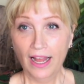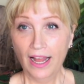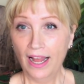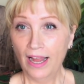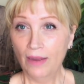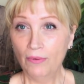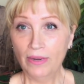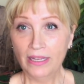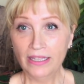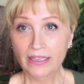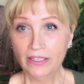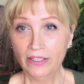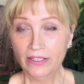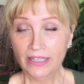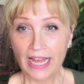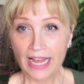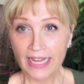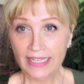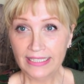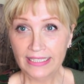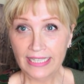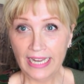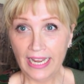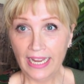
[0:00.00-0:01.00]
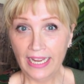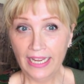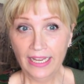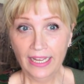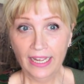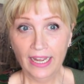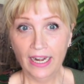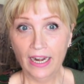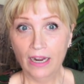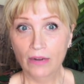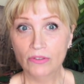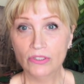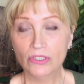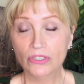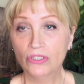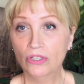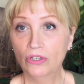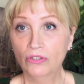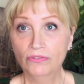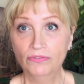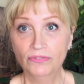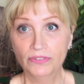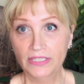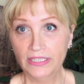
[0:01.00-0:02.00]
I went there that day and I was
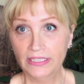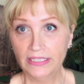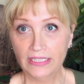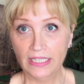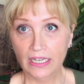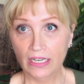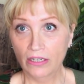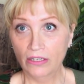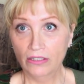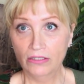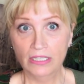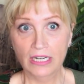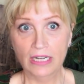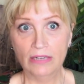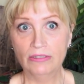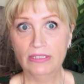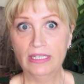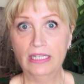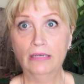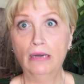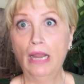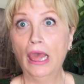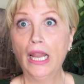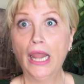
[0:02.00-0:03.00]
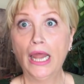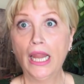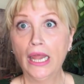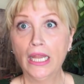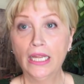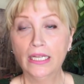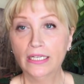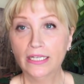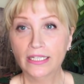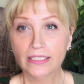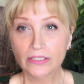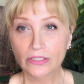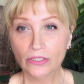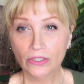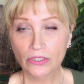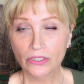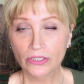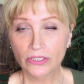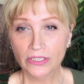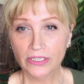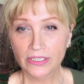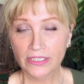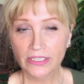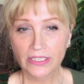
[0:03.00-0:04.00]
so freaked out, and I was like, la la la, and I
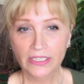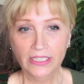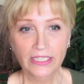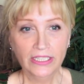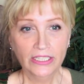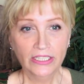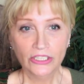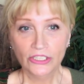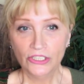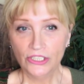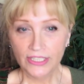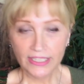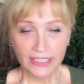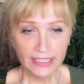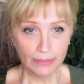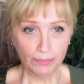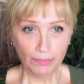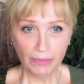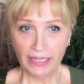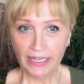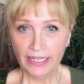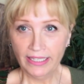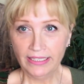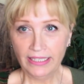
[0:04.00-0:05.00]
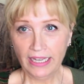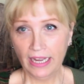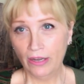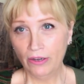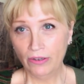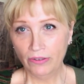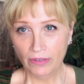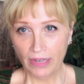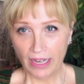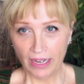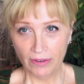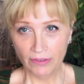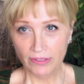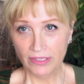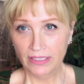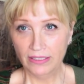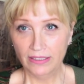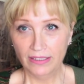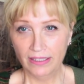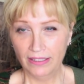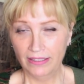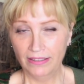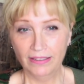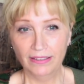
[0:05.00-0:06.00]
told her, and she explained how I
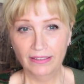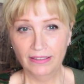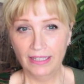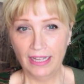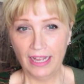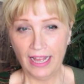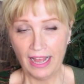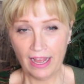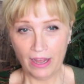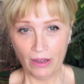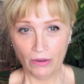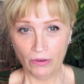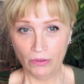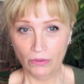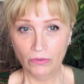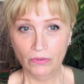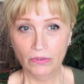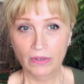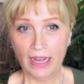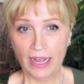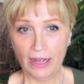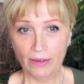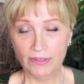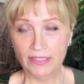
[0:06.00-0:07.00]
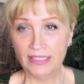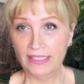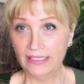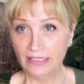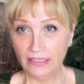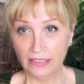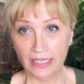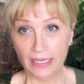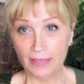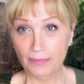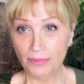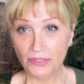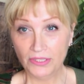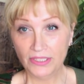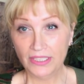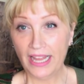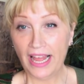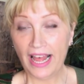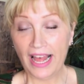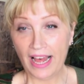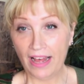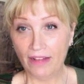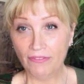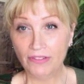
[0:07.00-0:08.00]
was still able to
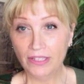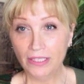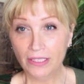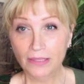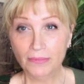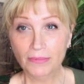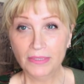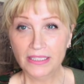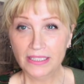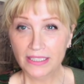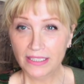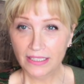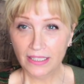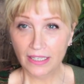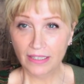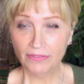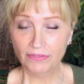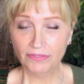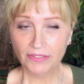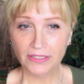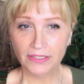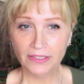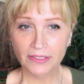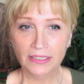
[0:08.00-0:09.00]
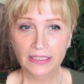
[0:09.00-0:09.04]
have them and stuff,